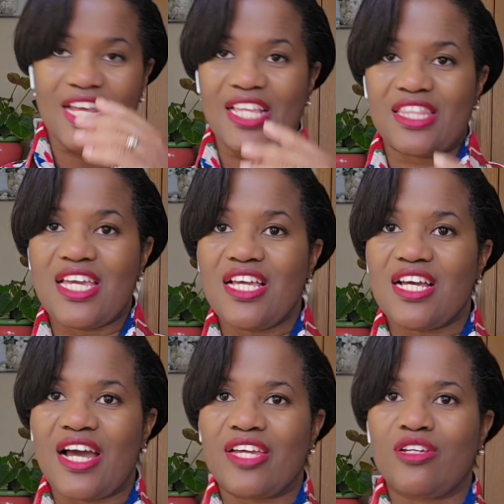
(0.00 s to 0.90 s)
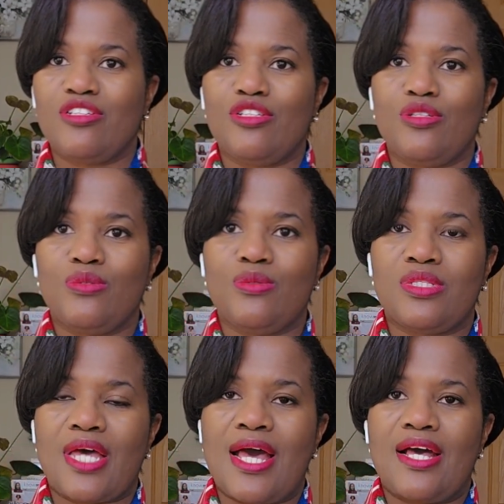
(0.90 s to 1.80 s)
think I could use
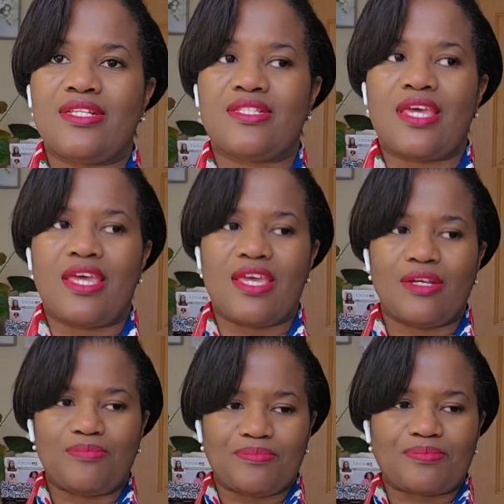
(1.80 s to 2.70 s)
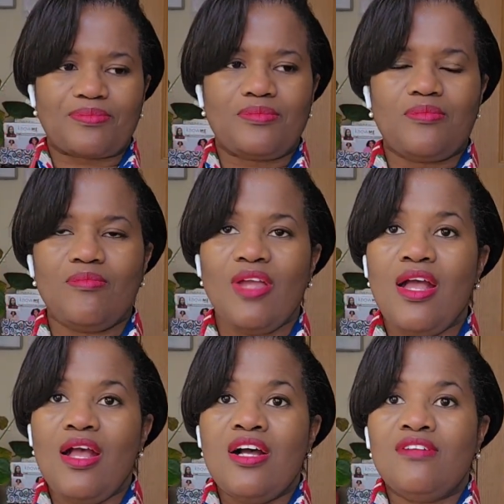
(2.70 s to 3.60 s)
as a
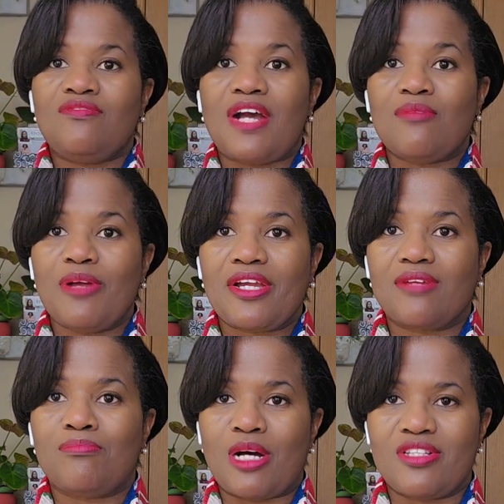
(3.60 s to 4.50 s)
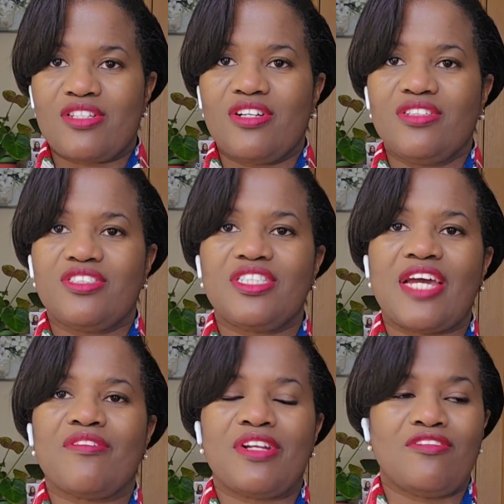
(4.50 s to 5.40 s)
fabric buster to
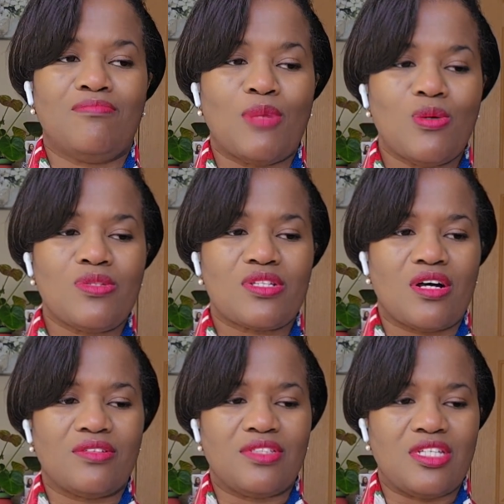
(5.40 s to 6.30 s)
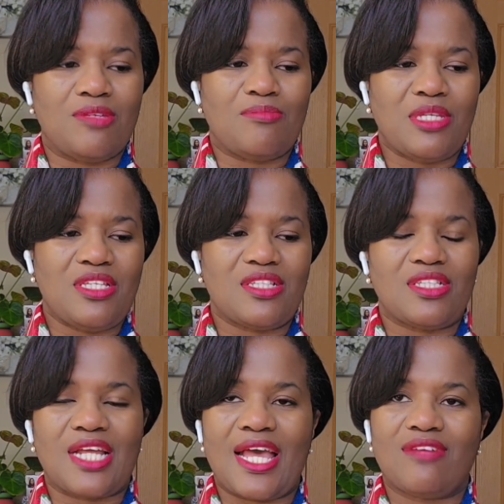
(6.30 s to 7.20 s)
get rid of most of the pieces
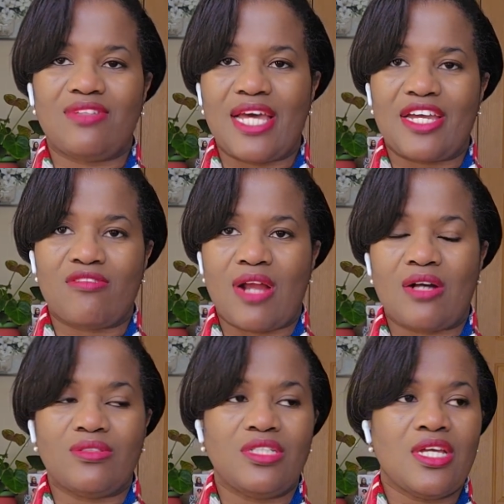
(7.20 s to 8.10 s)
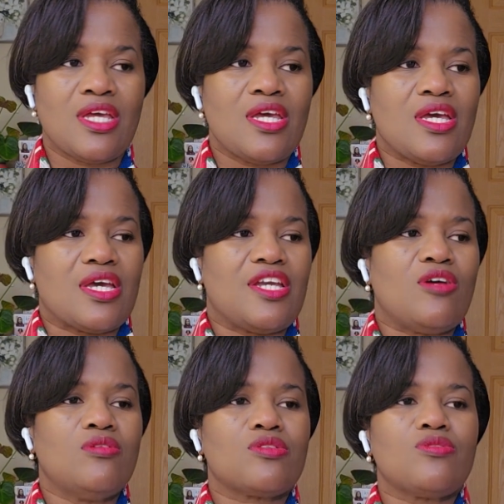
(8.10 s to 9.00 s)
that I have lying around, and
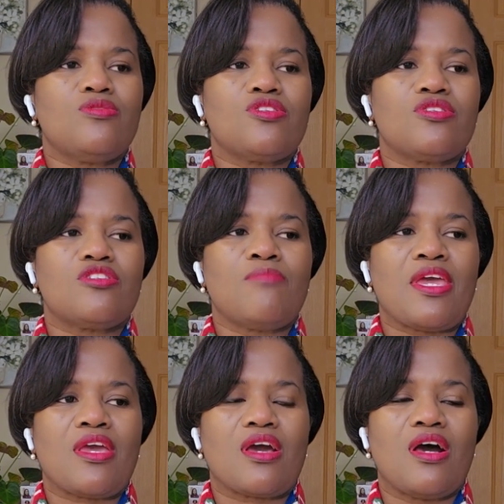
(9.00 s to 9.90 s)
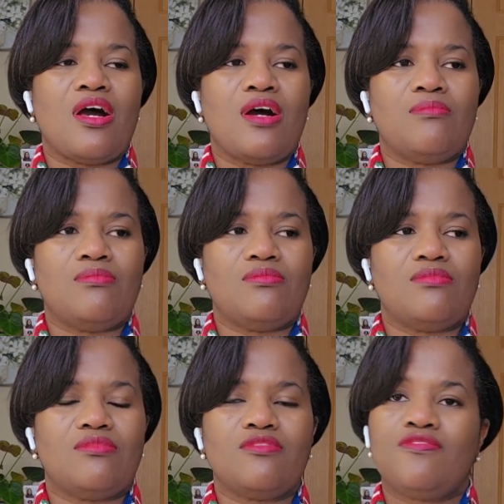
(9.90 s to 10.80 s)
also just to make
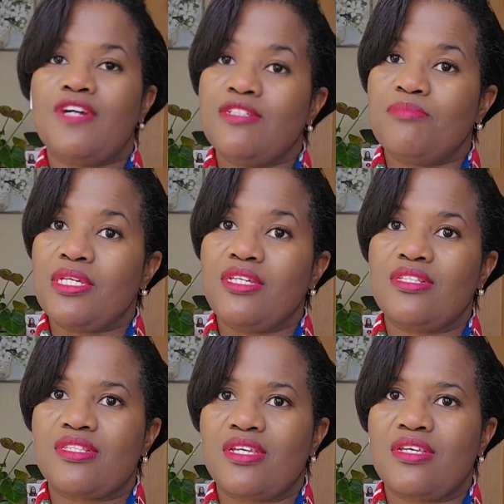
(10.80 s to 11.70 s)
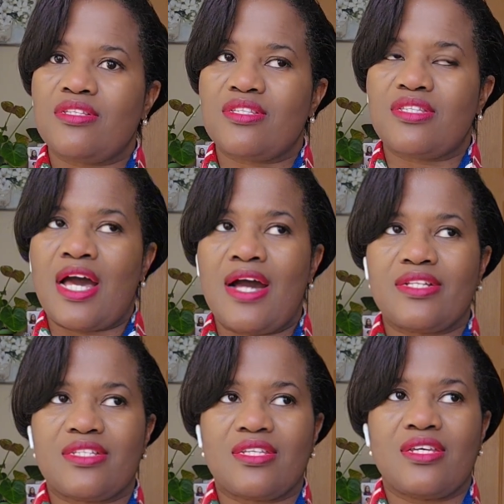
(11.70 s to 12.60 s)
fun pieces that